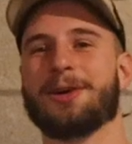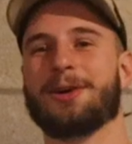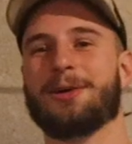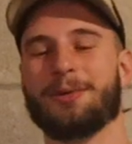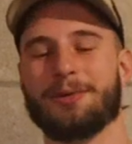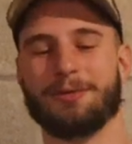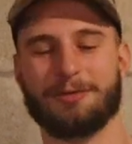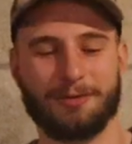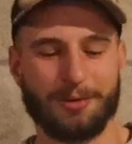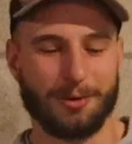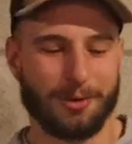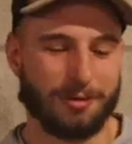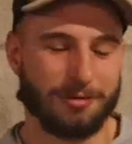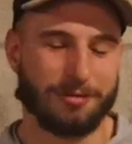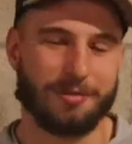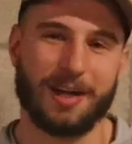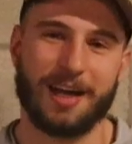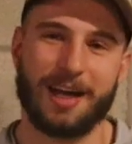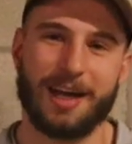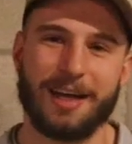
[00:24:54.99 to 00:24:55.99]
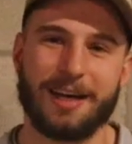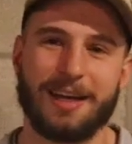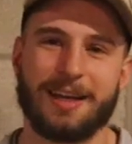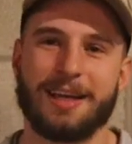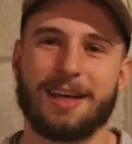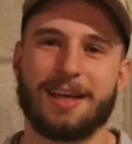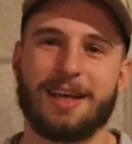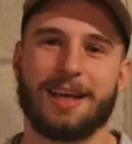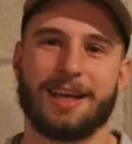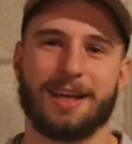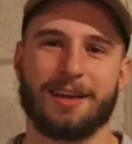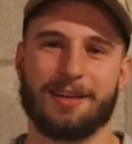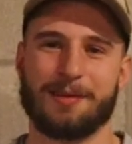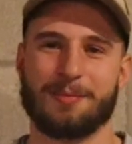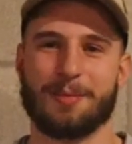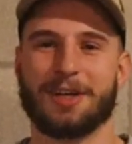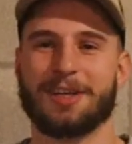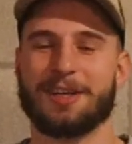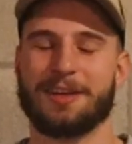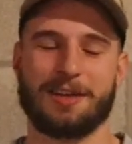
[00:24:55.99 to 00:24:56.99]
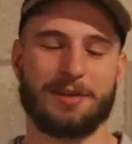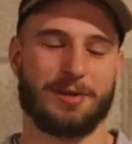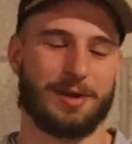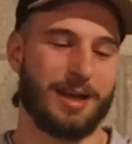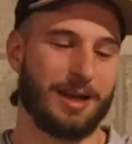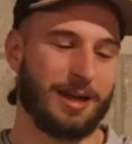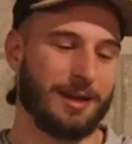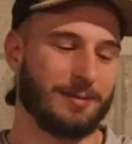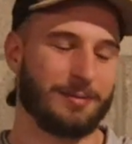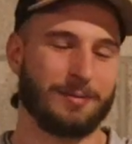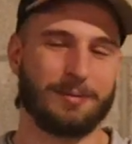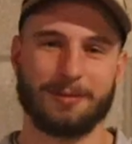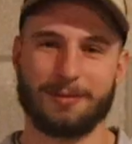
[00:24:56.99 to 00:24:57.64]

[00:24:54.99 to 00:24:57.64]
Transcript: Go with full fat and get as much as you can,